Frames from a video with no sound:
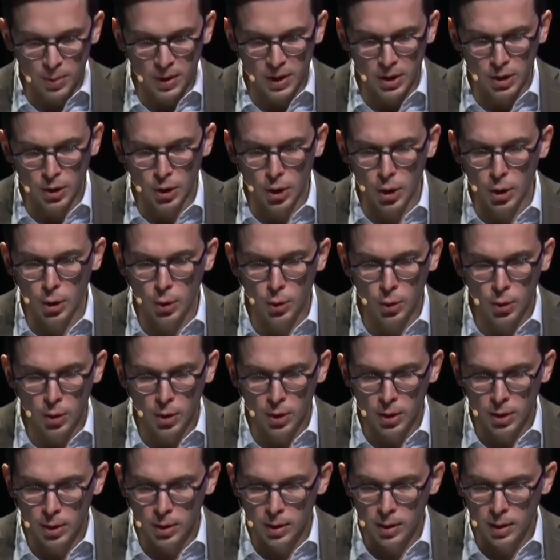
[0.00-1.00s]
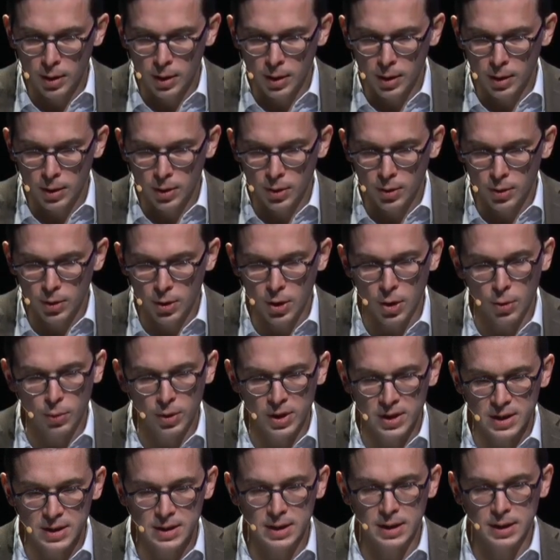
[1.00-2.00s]
no
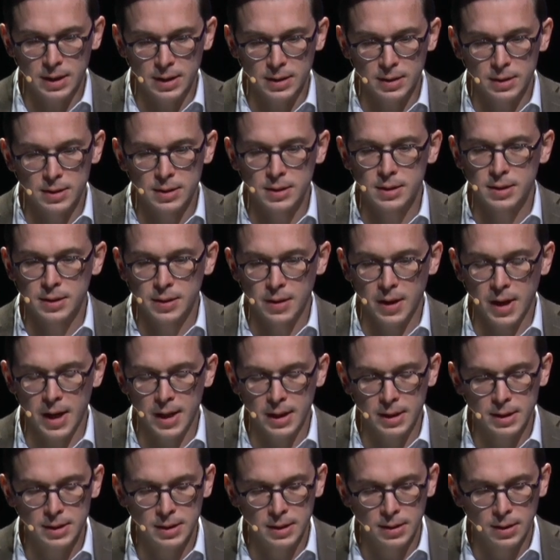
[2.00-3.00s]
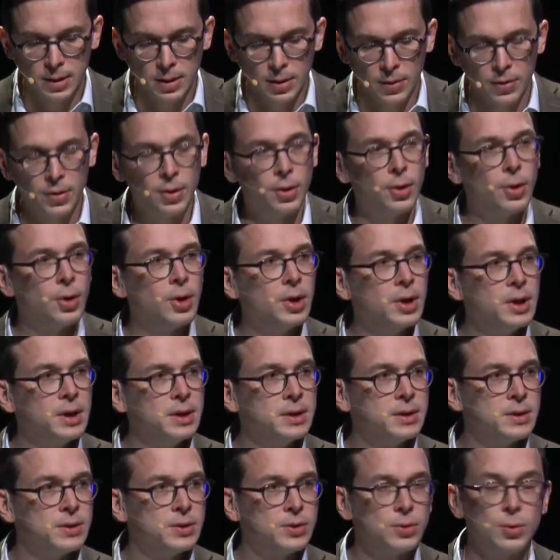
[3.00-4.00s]
coincidence that the
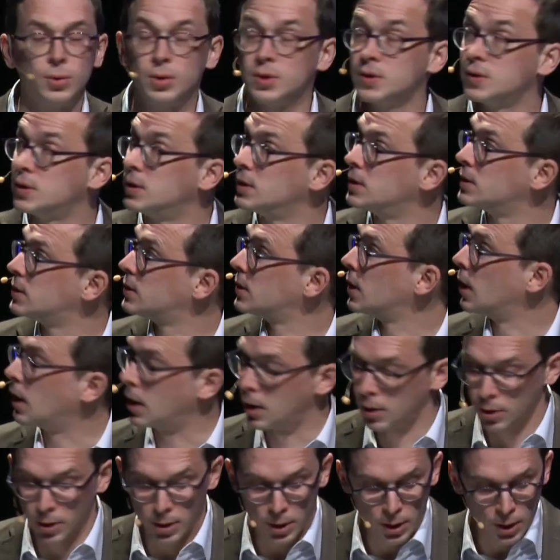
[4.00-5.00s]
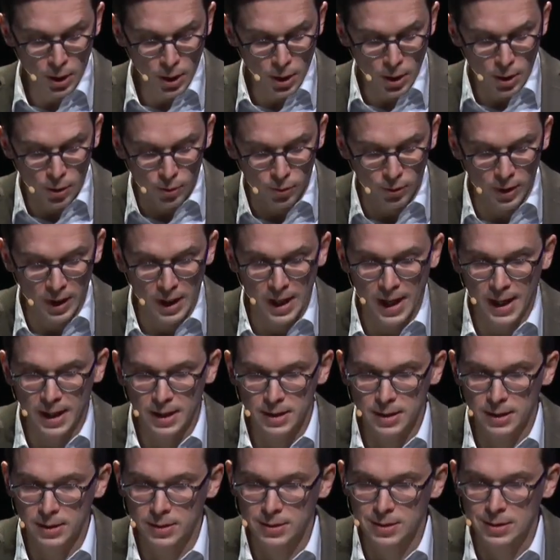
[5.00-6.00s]
earliest sources are
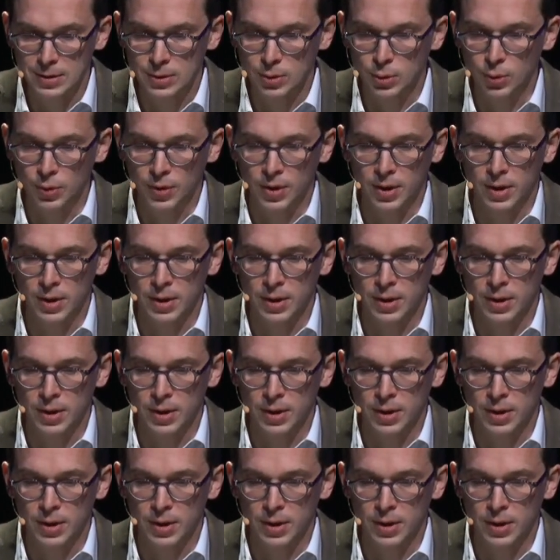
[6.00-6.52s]
related to the